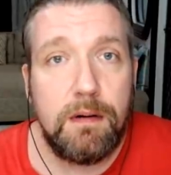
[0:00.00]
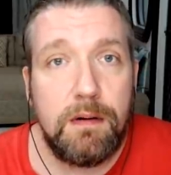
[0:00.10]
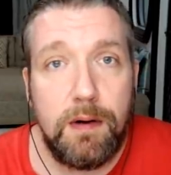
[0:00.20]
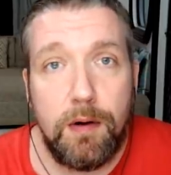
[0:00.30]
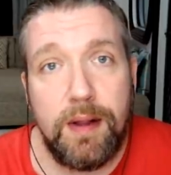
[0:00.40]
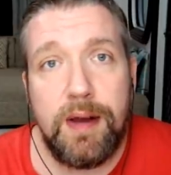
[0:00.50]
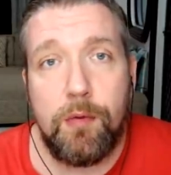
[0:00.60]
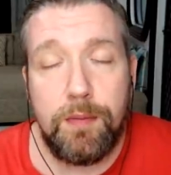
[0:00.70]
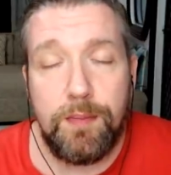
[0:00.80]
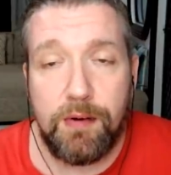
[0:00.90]
you know that that
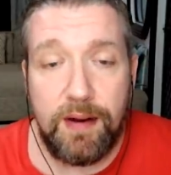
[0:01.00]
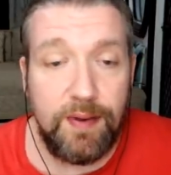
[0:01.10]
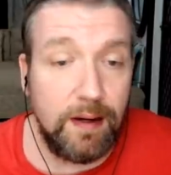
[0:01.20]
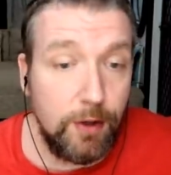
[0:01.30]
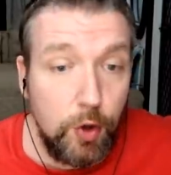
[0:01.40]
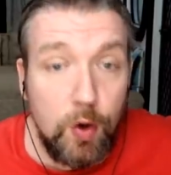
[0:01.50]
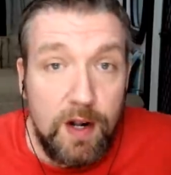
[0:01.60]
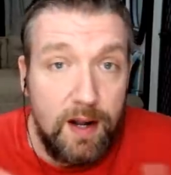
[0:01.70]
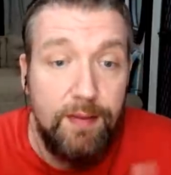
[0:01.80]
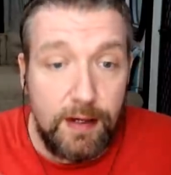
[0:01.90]
wouldn't be the right thing to do
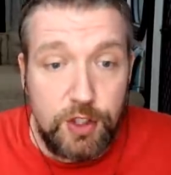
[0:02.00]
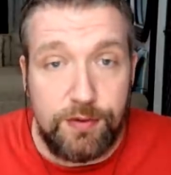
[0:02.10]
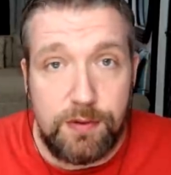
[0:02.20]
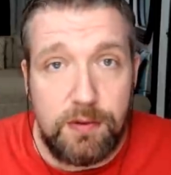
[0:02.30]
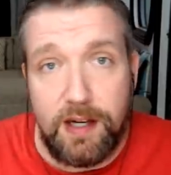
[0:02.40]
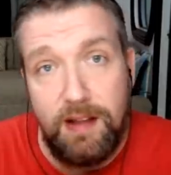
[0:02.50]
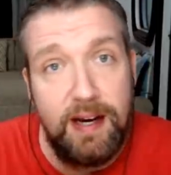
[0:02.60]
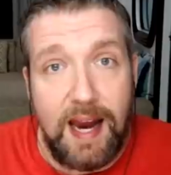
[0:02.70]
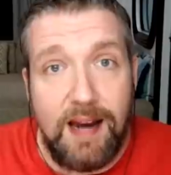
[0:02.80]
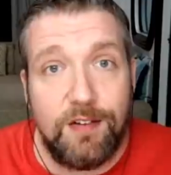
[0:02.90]
and they just they, they
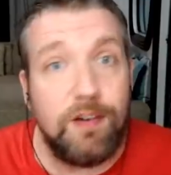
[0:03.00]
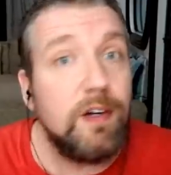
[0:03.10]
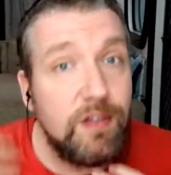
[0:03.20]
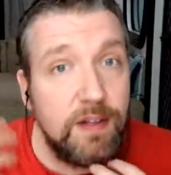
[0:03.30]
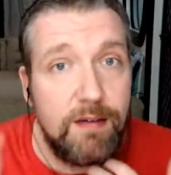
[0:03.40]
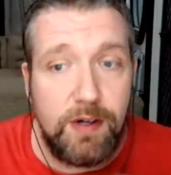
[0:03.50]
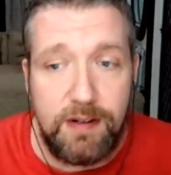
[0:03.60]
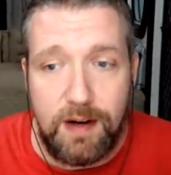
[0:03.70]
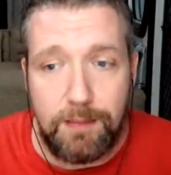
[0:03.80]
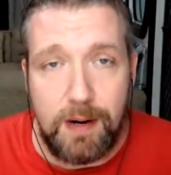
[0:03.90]
came to series that never
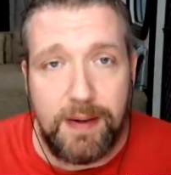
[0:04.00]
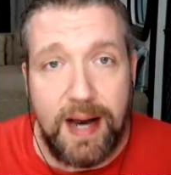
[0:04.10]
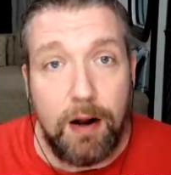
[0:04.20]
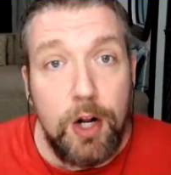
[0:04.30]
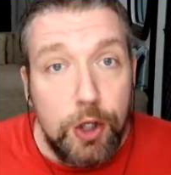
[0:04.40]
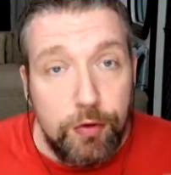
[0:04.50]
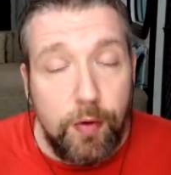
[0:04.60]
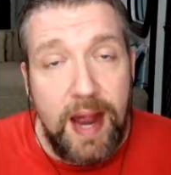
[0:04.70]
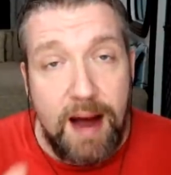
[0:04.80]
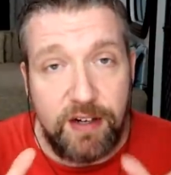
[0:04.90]
ended up coming out so
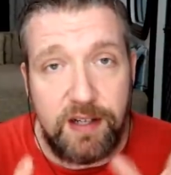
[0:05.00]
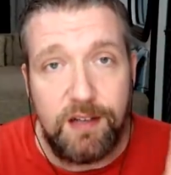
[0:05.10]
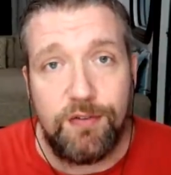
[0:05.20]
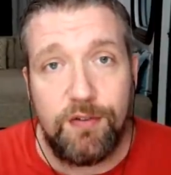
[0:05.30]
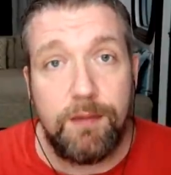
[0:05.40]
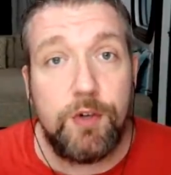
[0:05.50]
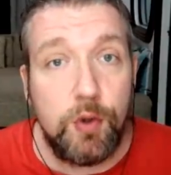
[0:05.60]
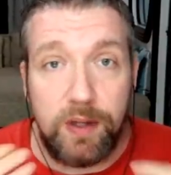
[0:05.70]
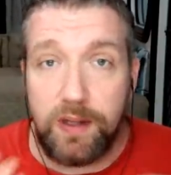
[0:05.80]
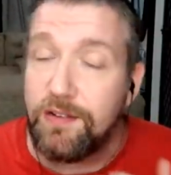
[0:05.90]
they have a history of
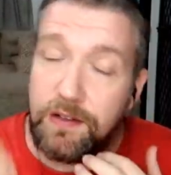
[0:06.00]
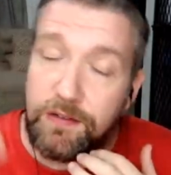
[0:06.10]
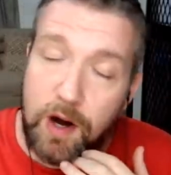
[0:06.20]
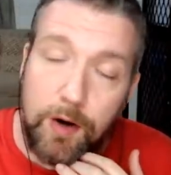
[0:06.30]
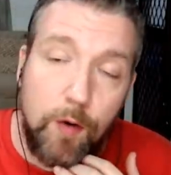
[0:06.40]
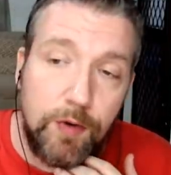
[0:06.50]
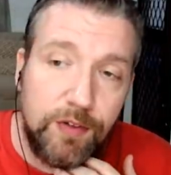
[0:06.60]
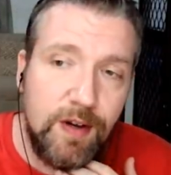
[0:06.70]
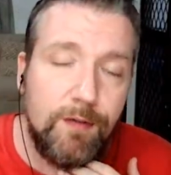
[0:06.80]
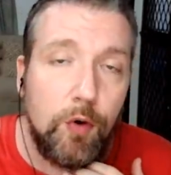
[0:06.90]
doing this and it's gone over
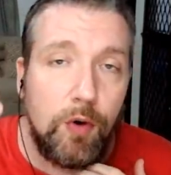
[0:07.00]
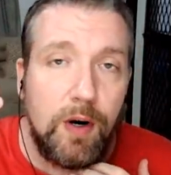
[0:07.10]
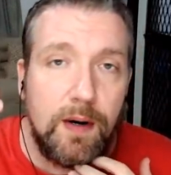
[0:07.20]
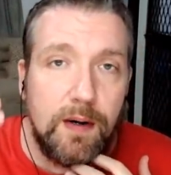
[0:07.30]
several